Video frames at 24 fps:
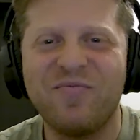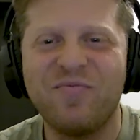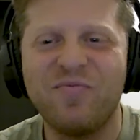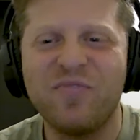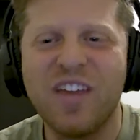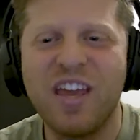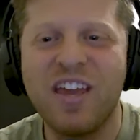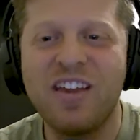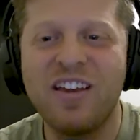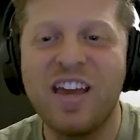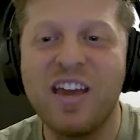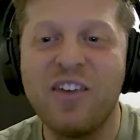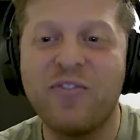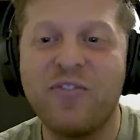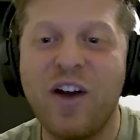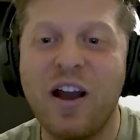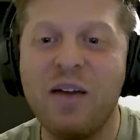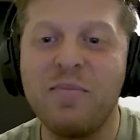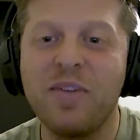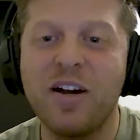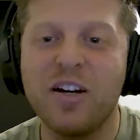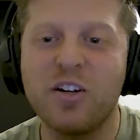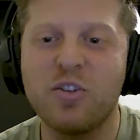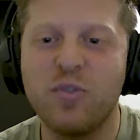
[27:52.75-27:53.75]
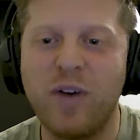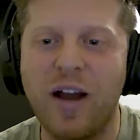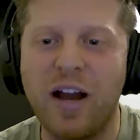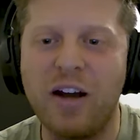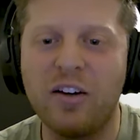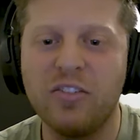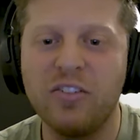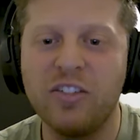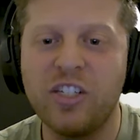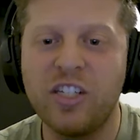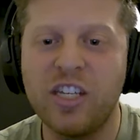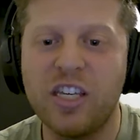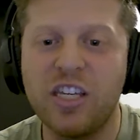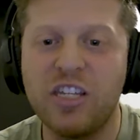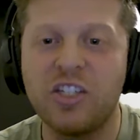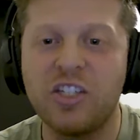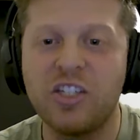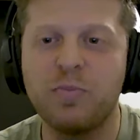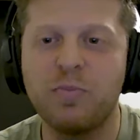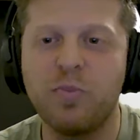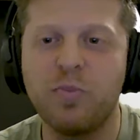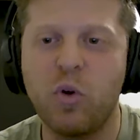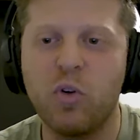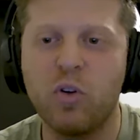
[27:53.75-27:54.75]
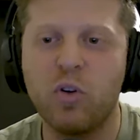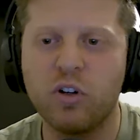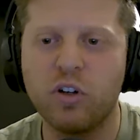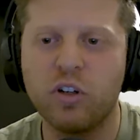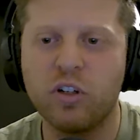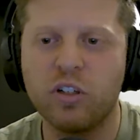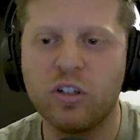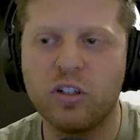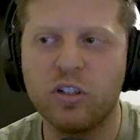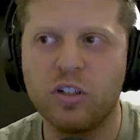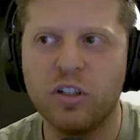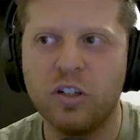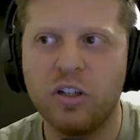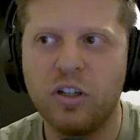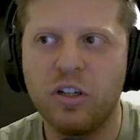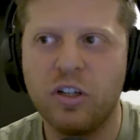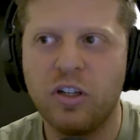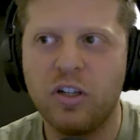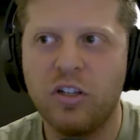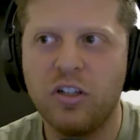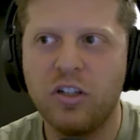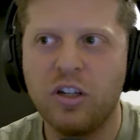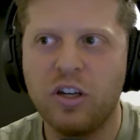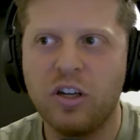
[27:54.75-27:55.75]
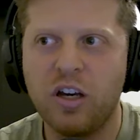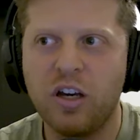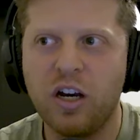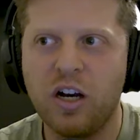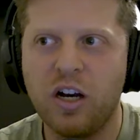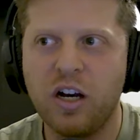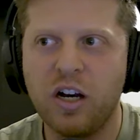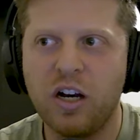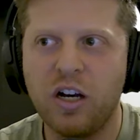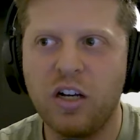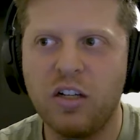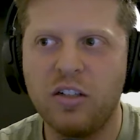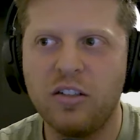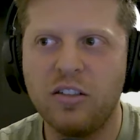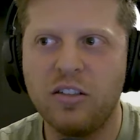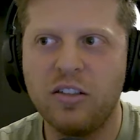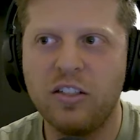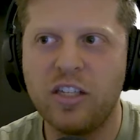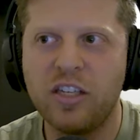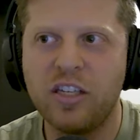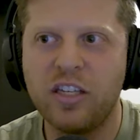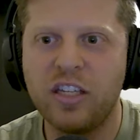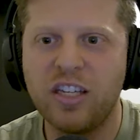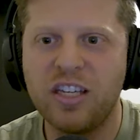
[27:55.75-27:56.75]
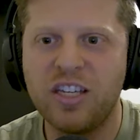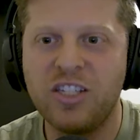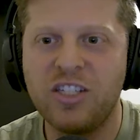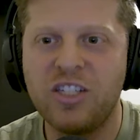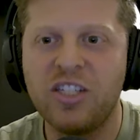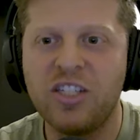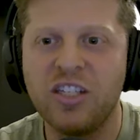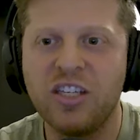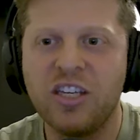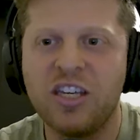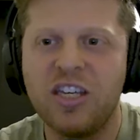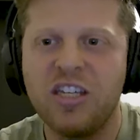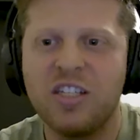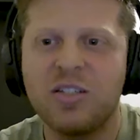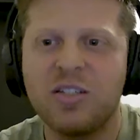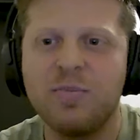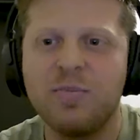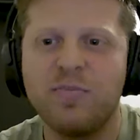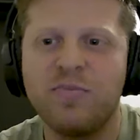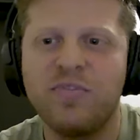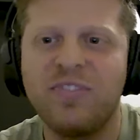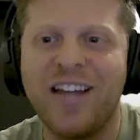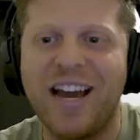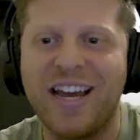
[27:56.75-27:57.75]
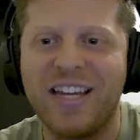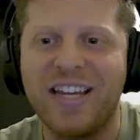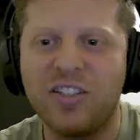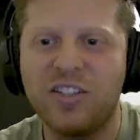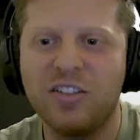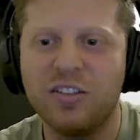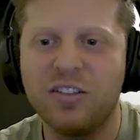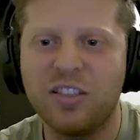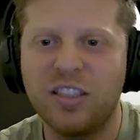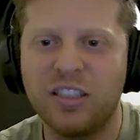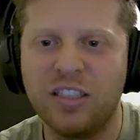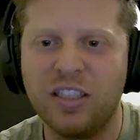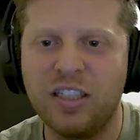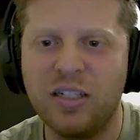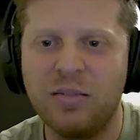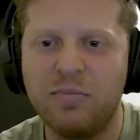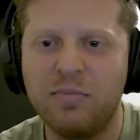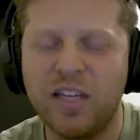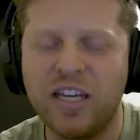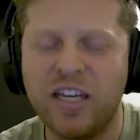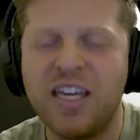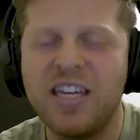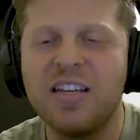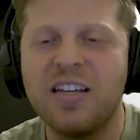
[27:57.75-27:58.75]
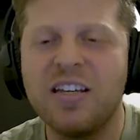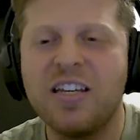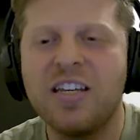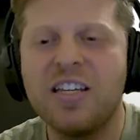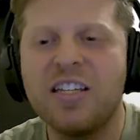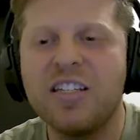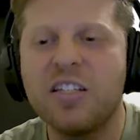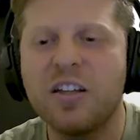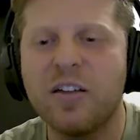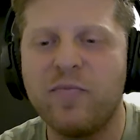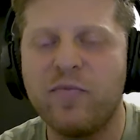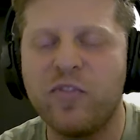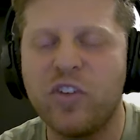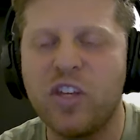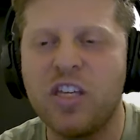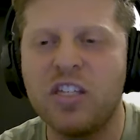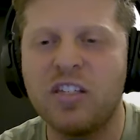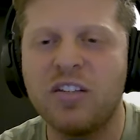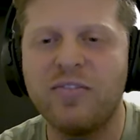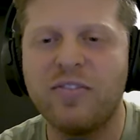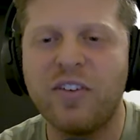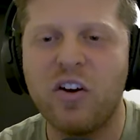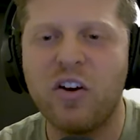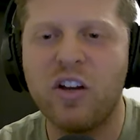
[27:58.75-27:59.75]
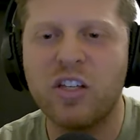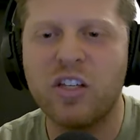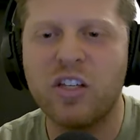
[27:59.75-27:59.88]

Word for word: If I'm not around, he's more he's nicer to them. Like he's a very